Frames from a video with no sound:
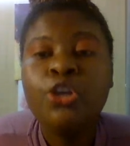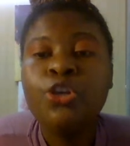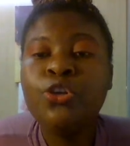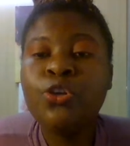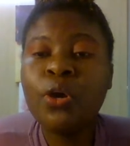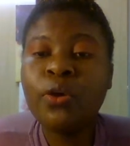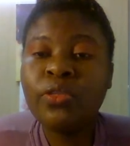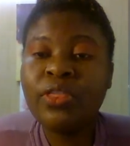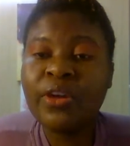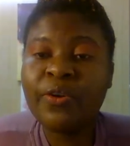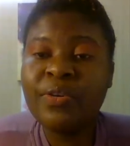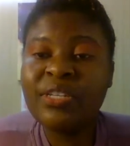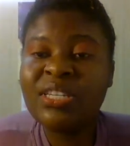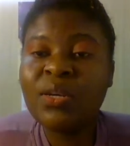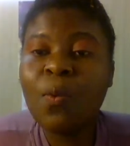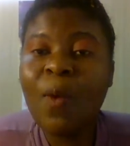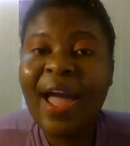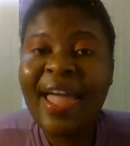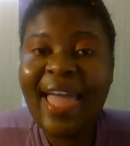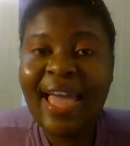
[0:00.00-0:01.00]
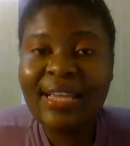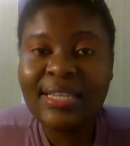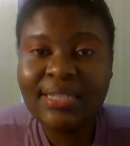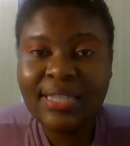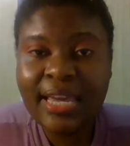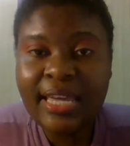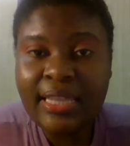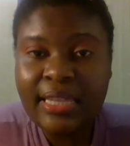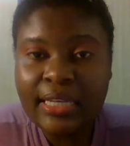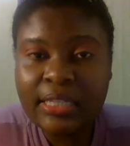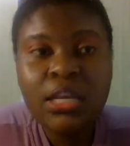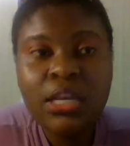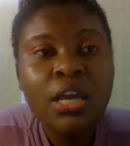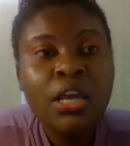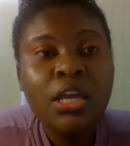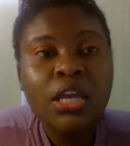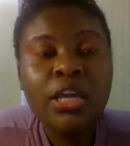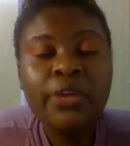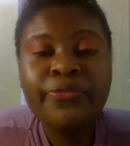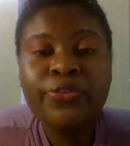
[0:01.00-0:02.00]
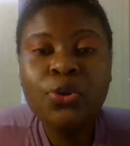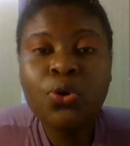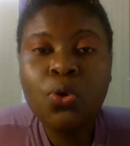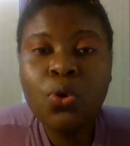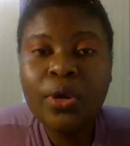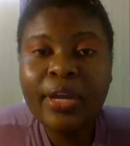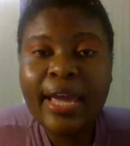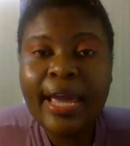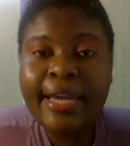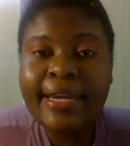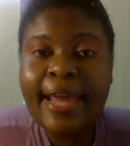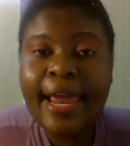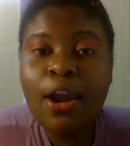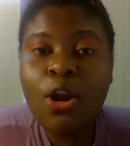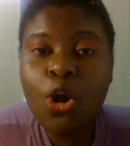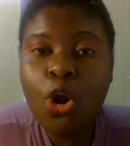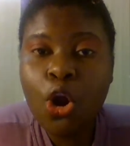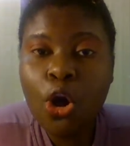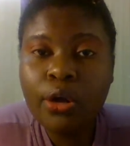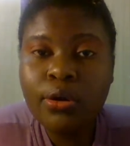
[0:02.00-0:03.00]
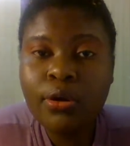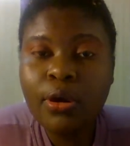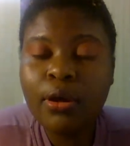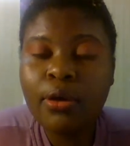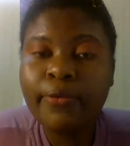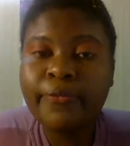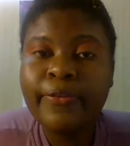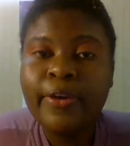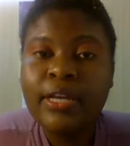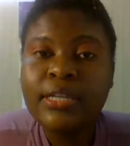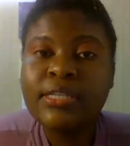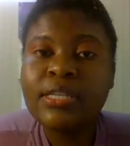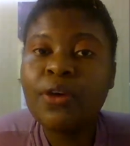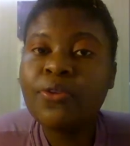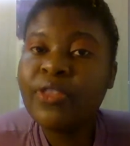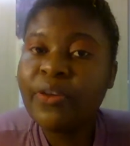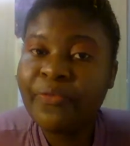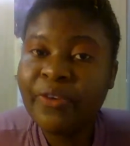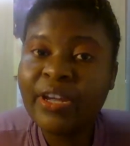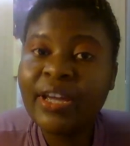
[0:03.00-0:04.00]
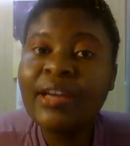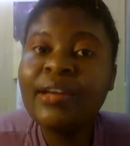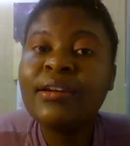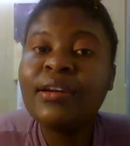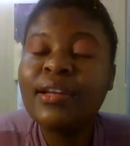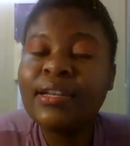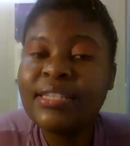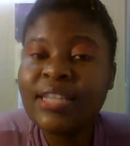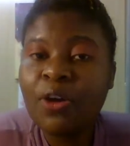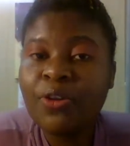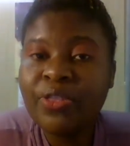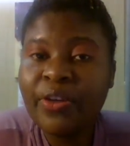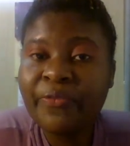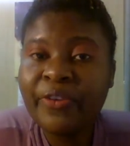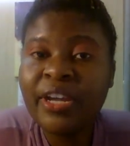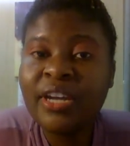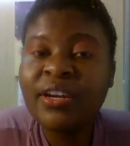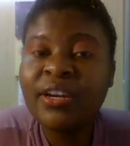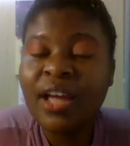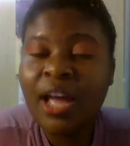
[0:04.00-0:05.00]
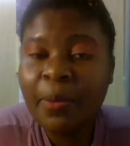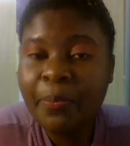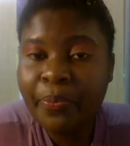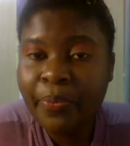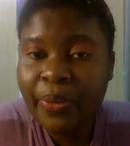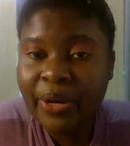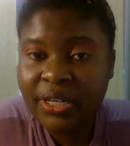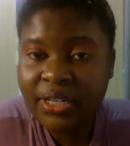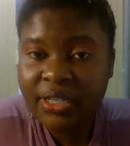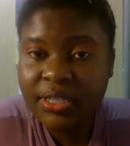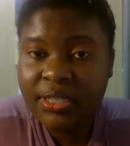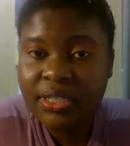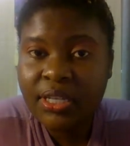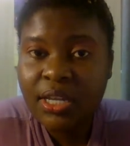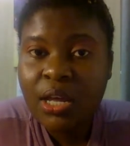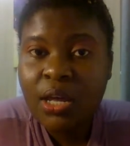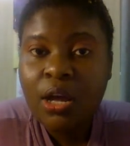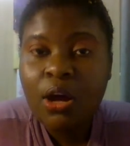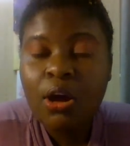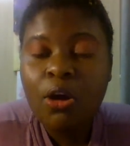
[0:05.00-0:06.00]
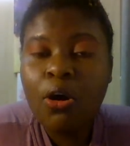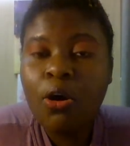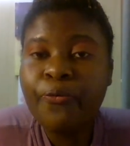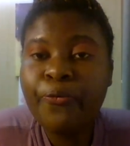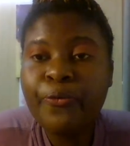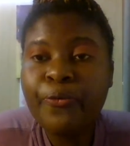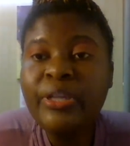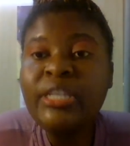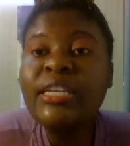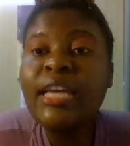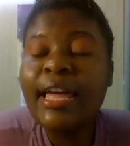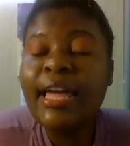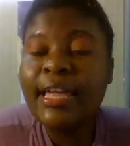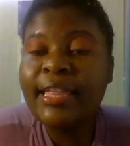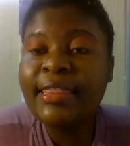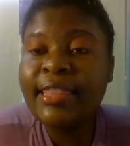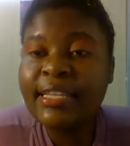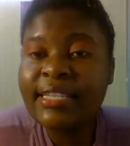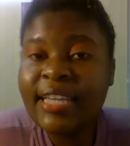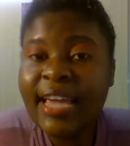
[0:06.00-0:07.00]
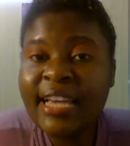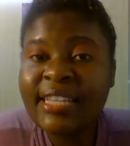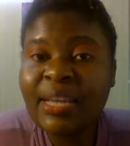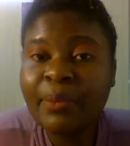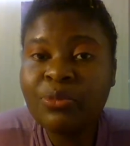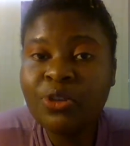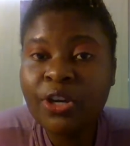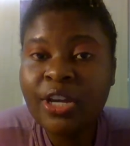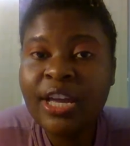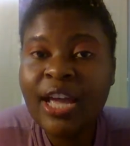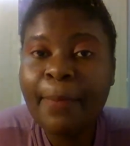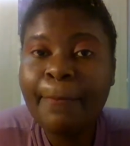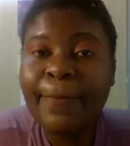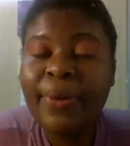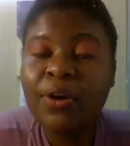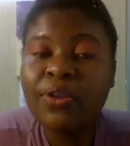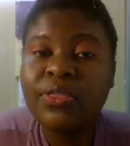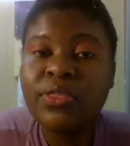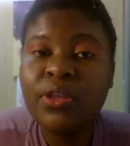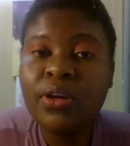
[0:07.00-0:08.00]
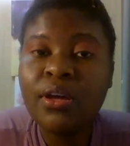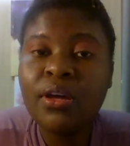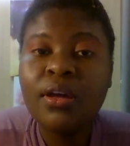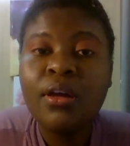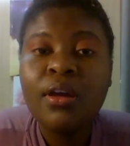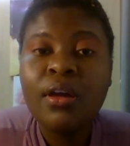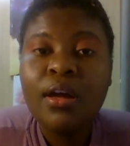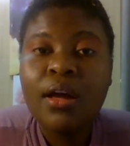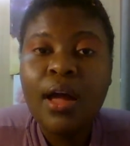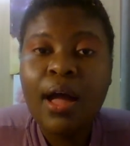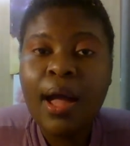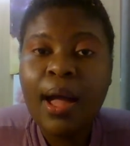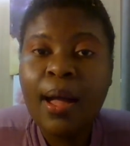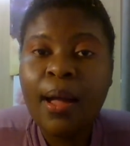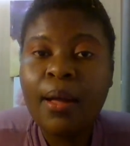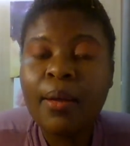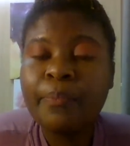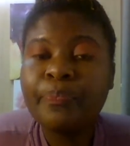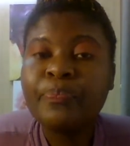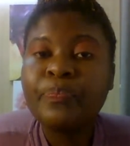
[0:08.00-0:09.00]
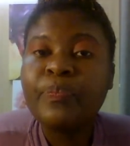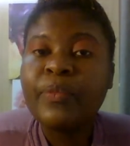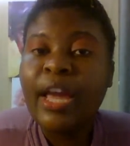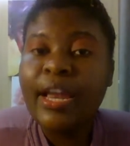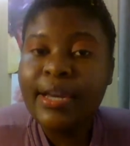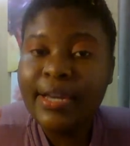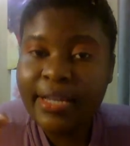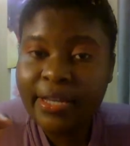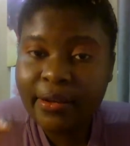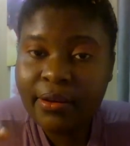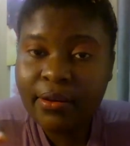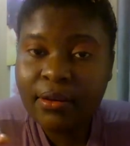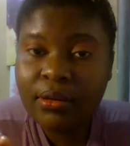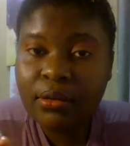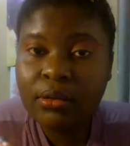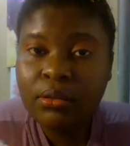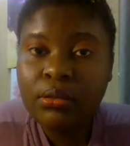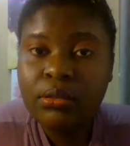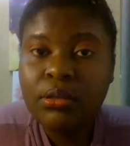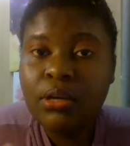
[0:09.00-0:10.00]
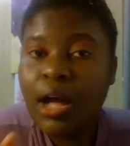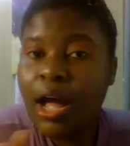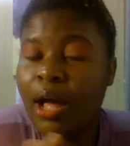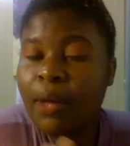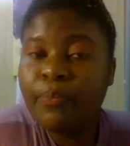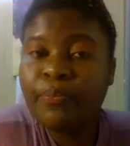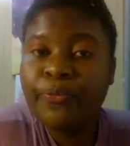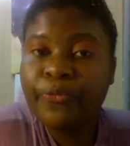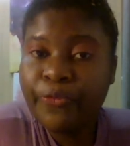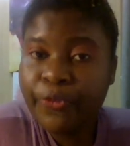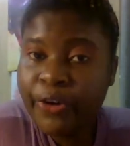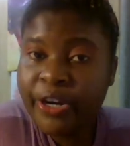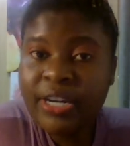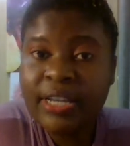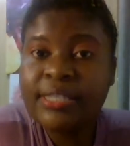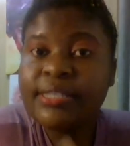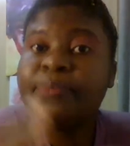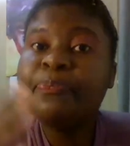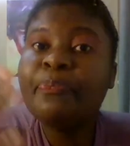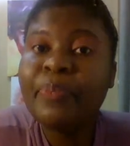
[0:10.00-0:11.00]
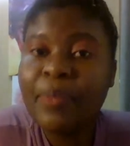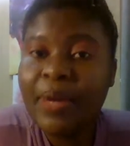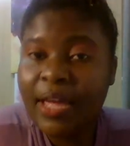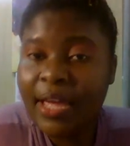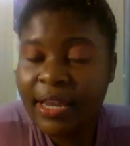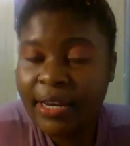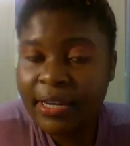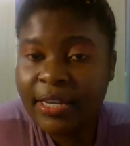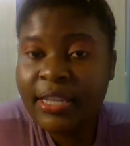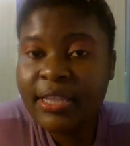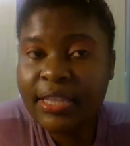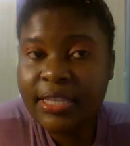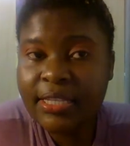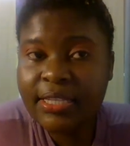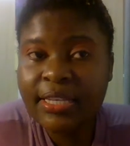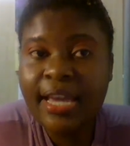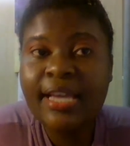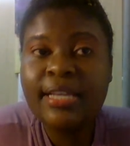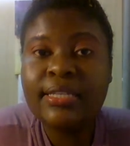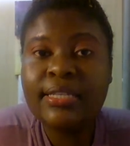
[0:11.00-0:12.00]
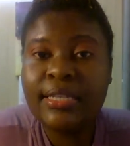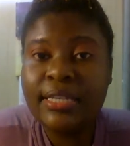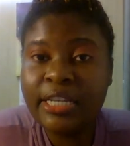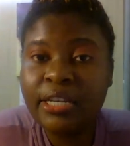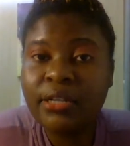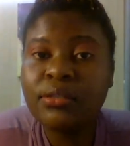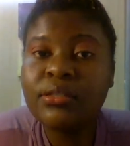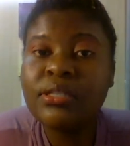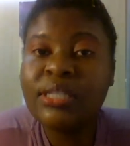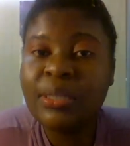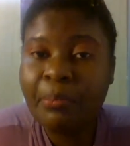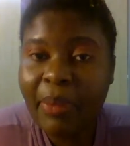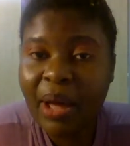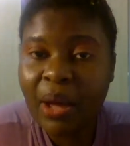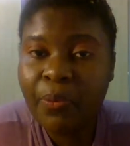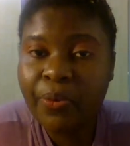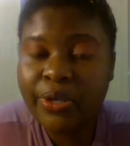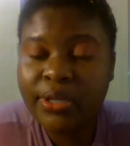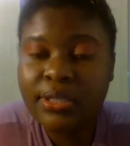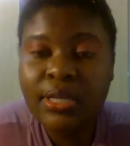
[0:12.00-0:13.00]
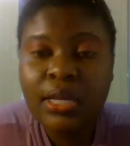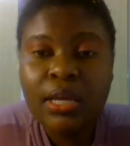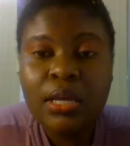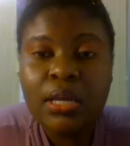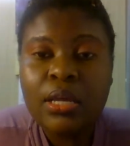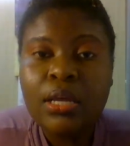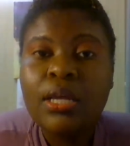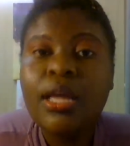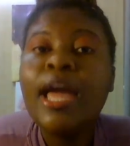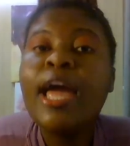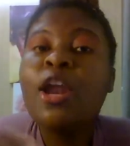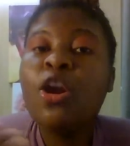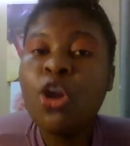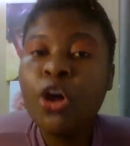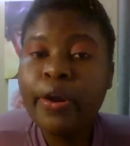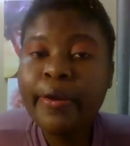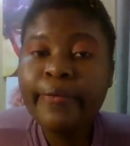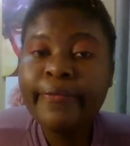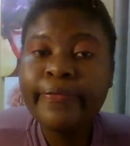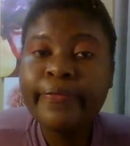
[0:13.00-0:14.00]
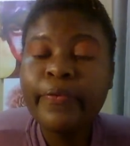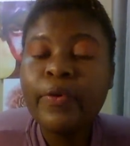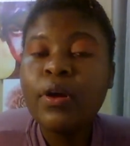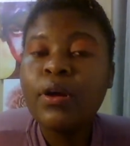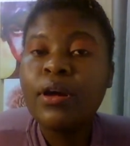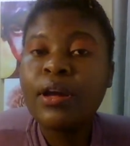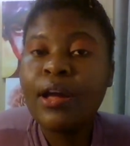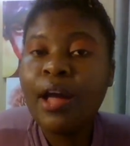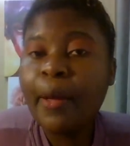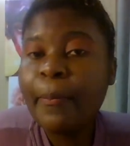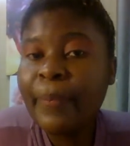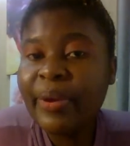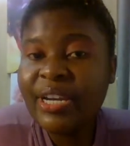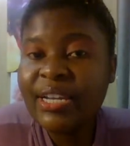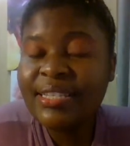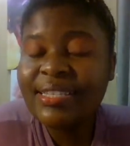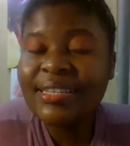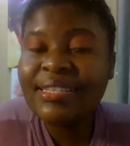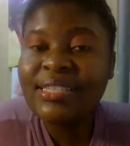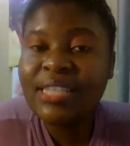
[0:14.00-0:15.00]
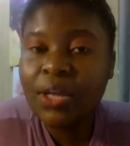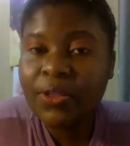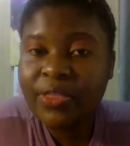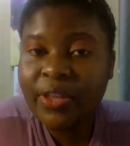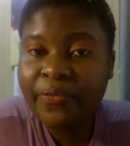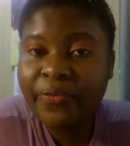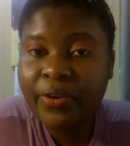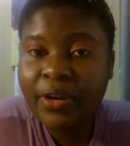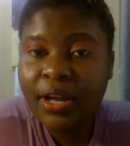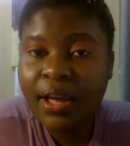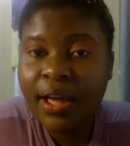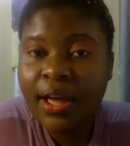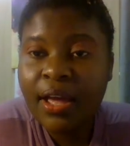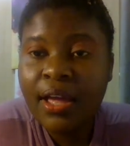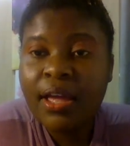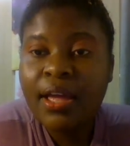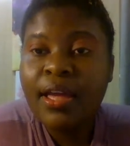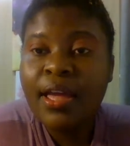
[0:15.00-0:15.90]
You know the reason why I say this. If you look at a lot of South African South African companies, of which in this case I'm talking about the um, legal um, foreigners, in, in this case legal Zimbabweans, a lot of companies in South Africa